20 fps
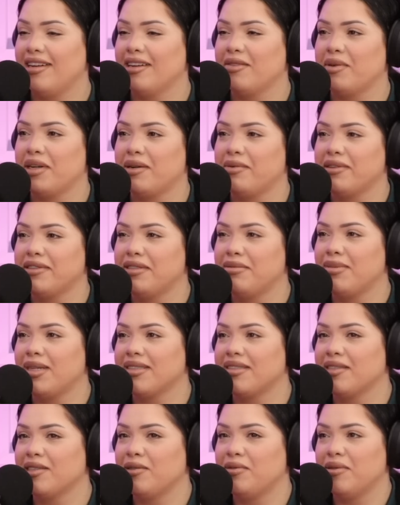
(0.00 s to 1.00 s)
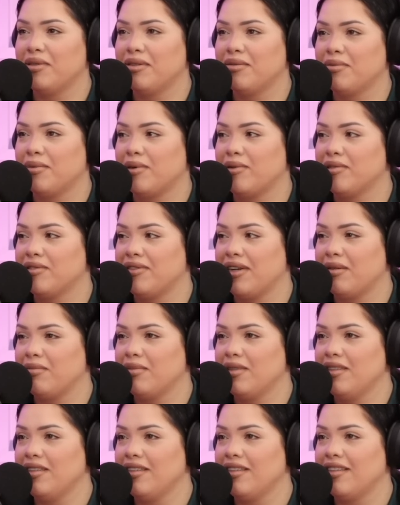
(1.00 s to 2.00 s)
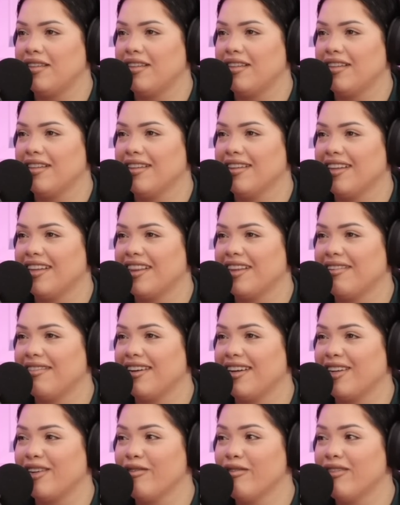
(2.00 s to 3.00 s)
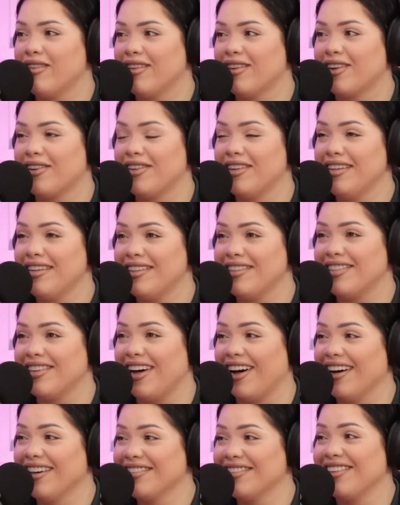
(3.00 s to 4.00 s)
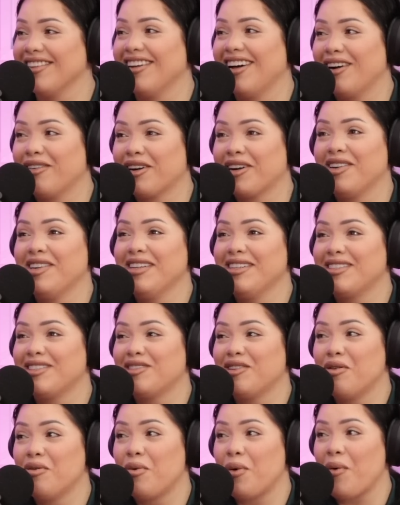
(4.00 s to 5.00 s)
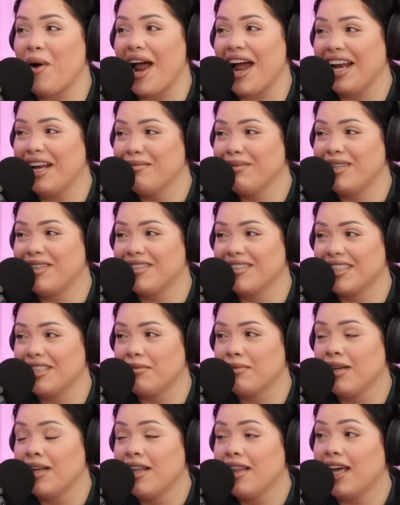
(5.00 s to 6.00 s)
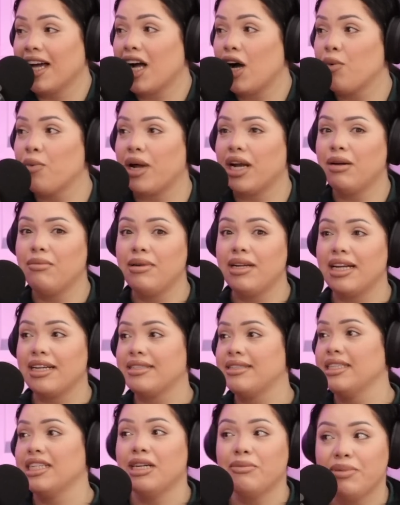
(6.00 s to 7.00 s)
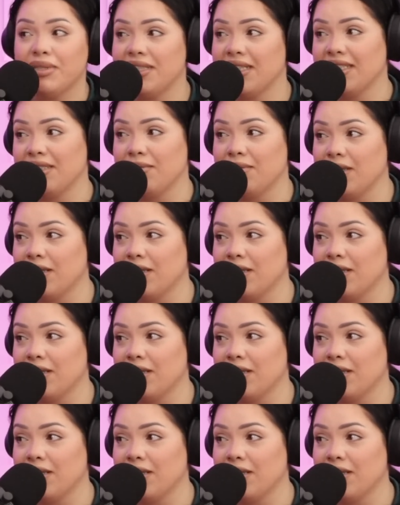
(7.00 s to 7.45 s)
like when I went to Mexico with Raul's family. Like they were like, Karina talks a lot. Karina's so random in her sleep. Like I'll randomly like sit up and say something.